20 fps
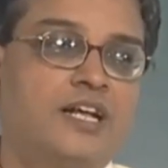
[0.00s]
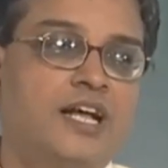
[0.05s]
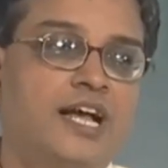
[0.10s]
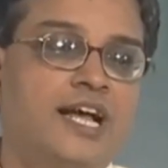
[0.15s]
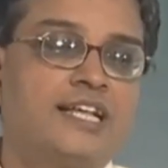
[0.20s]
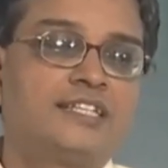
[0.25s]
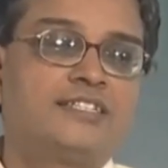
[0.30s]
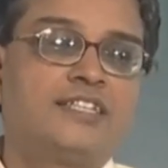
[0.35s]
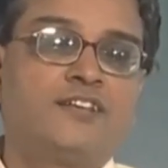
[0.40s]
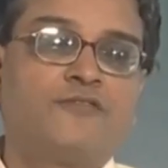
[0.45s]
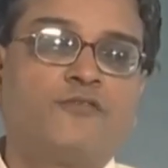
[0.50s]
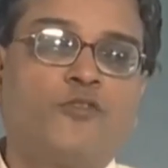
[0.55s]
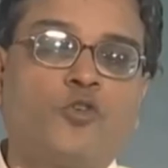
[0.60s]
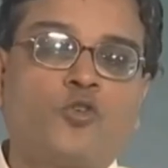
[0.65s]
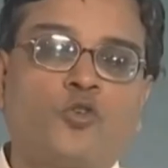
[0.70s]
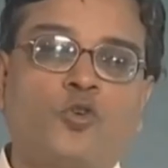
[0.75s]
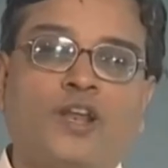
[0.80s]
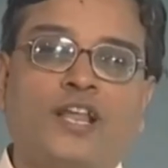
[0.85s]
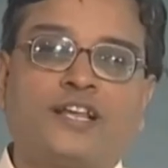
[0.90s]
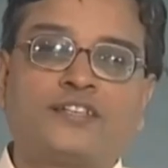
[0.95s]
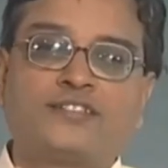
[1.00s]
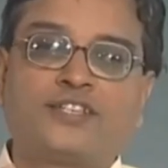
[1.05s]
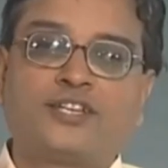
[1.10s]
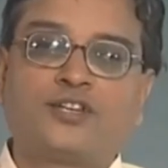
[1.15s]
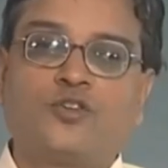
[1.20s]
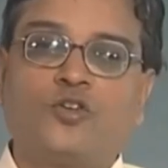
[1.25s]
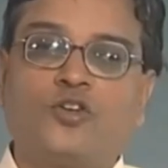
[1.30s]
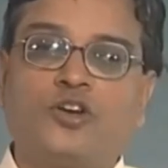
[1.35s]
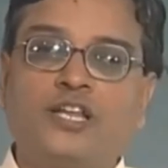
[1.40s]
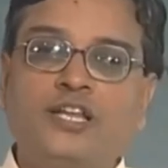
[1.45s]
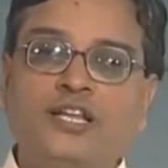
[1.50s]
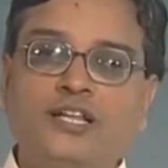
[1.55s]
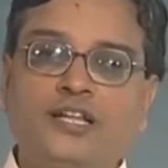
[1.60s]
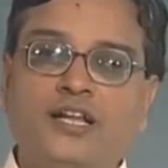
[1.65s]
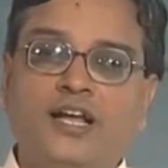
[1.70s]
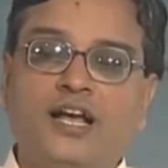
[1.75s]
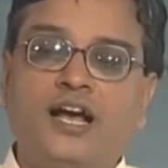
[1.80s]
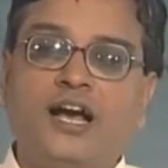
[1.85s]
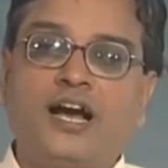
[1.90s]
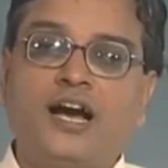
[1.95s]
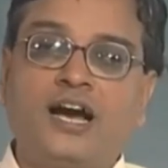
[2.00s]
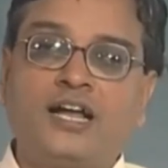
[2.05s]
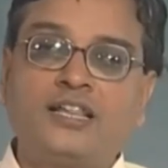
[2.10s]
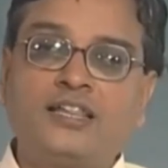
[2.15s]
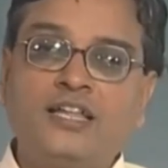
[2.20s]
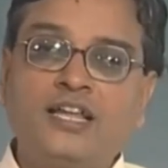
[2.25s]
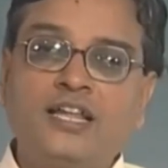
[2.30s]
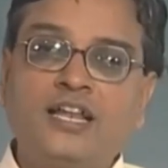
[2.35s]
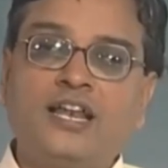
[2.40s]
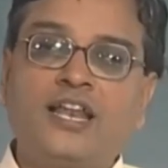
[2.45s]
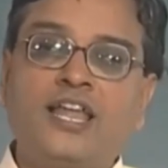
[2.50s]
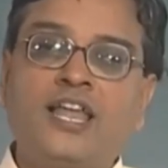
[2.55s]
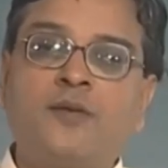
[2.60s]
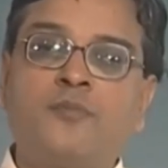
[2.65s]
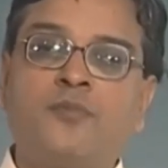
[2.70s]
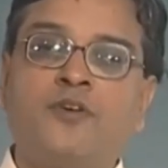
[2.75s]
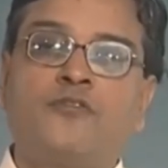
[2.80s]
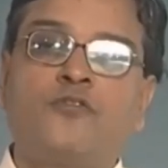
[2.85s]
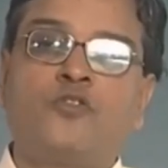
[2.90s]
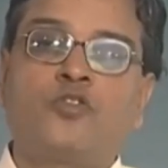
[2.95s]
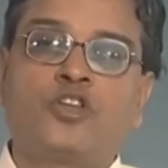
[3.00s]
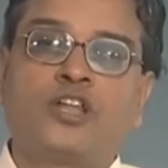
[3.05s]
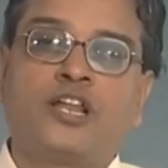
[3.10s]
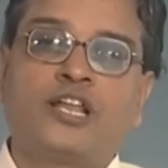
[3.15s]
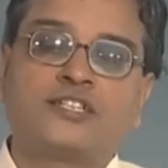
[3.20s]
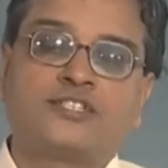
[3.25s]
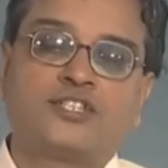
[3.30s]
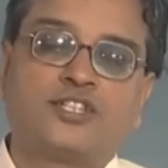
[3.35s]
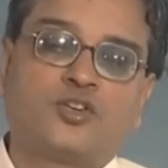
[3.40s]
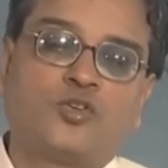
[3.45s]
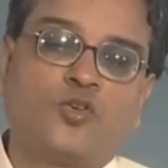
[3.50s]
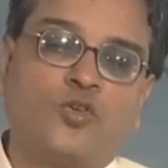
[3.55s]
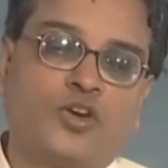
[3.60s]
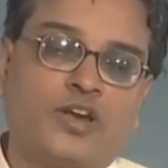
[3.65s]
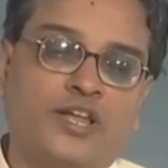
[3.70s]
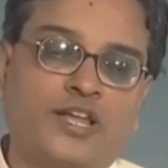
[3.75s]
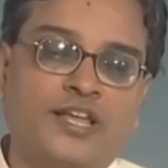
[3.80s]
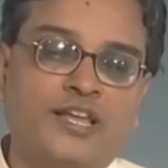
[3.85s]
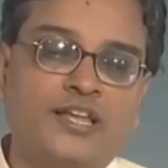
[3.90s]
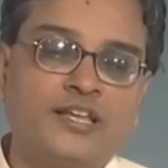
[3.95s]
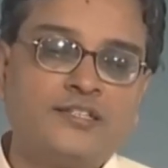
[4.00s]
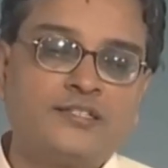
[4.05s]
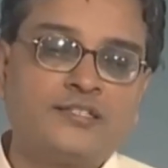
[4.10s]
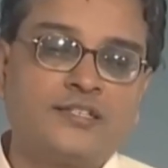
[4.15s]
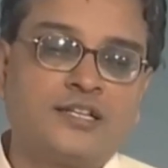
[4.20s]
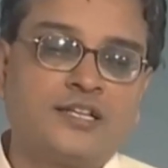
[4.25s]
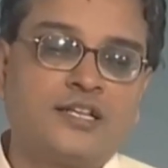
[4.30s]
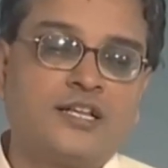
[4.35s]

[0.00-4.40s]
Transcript: I said photoelastic coating, other name of photoelastic coating is